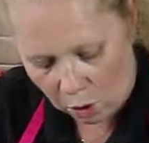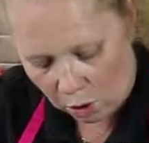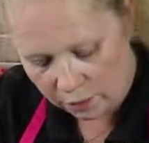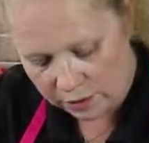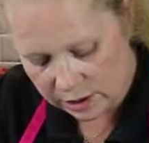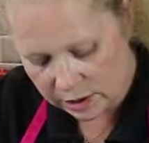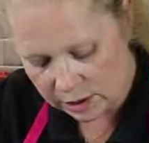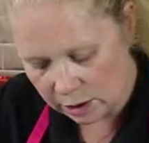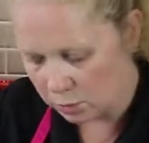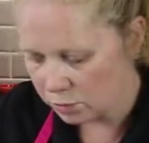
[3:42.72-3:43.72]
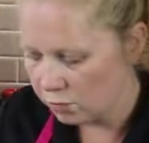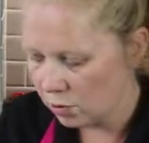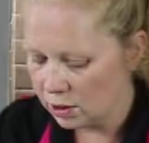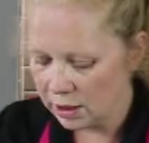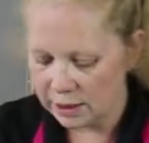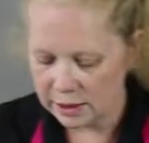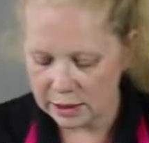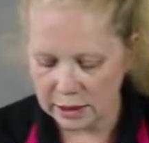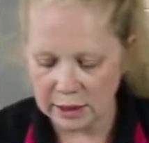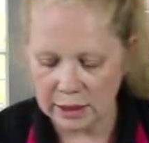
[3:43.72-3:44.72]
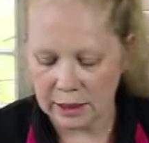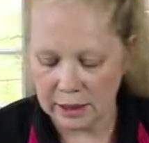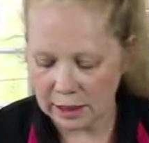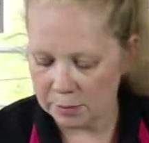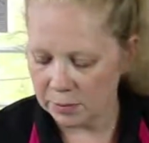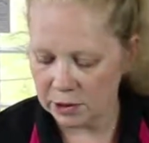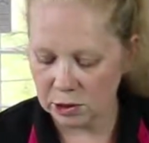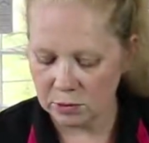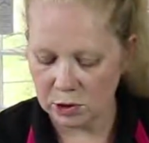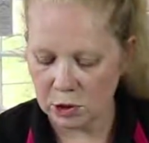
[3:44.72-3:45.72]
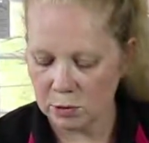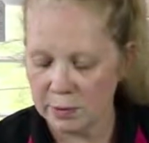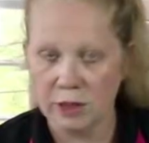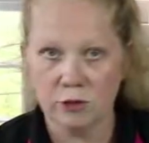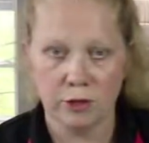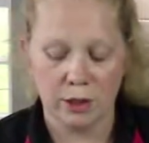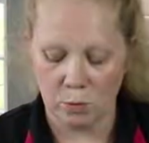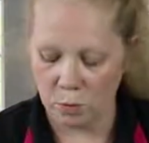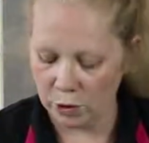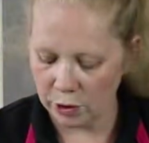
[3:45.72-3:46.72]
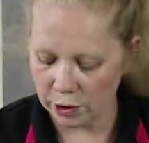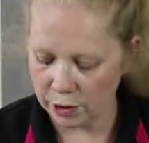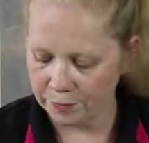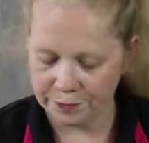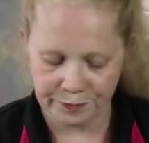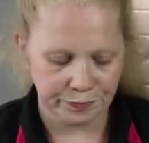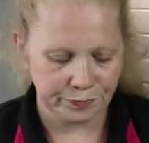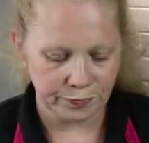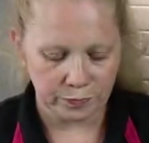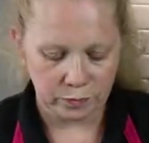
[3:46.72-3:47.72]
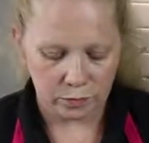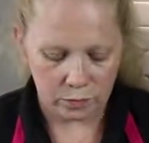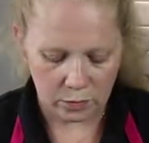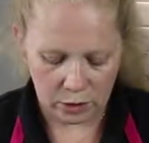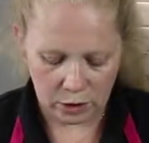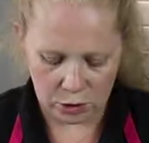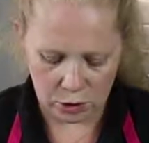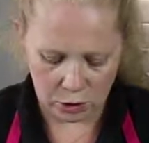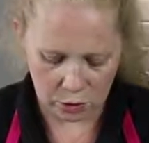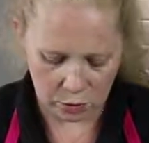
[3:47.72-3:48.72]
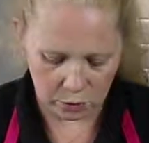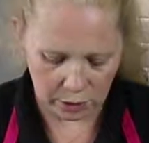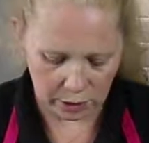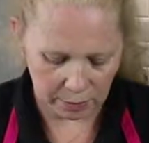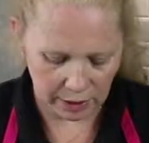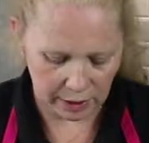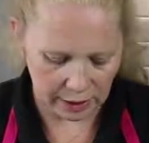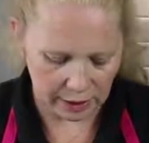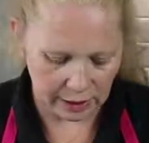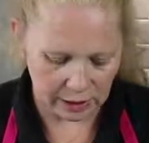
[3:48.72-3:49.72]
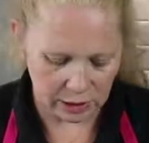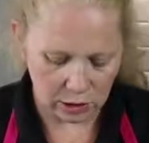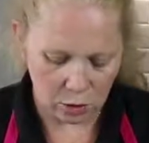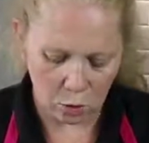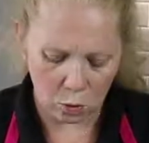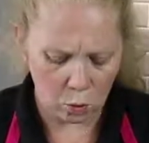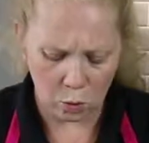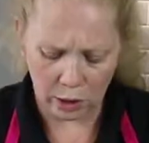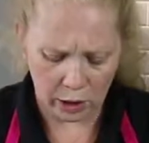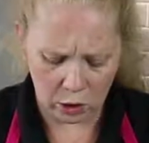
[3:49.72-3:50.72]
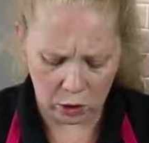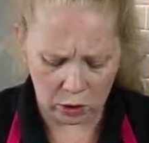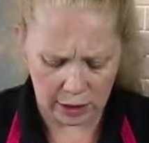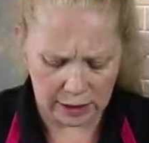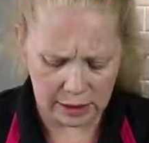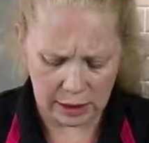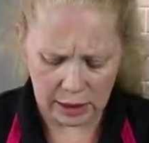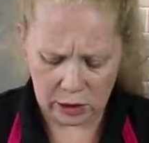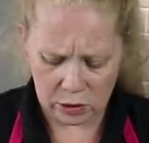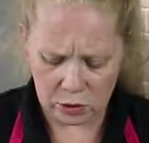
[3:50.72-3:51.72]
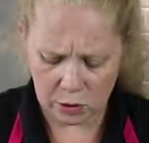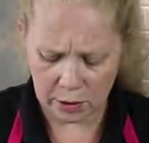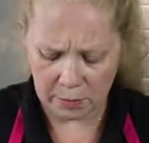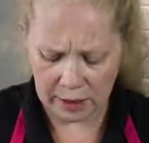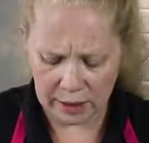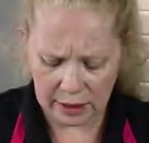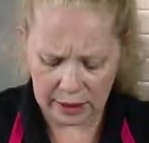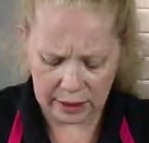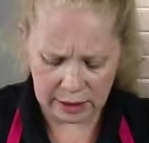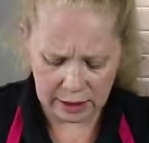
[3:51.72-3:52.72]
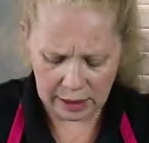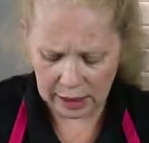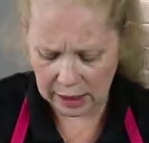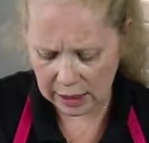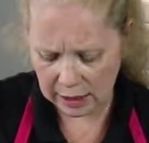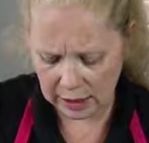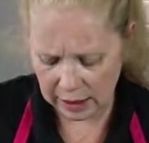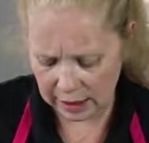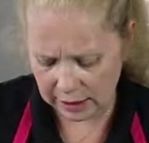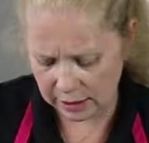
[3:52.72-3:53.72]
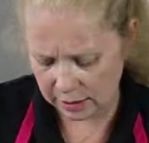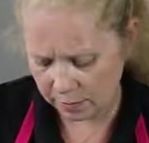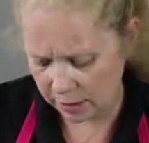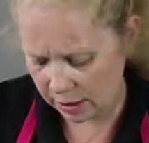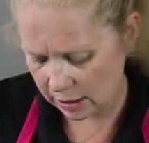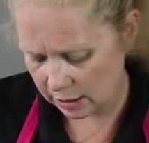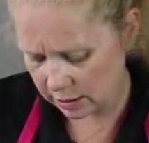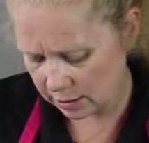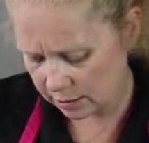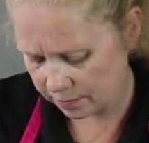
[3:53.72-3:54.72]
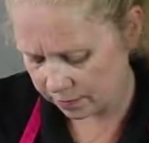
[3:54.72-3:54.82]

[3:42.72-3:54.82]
obviously it's like with royal icing, you can be doing some intricate work, so you may need all colours, so you may need little icing bags,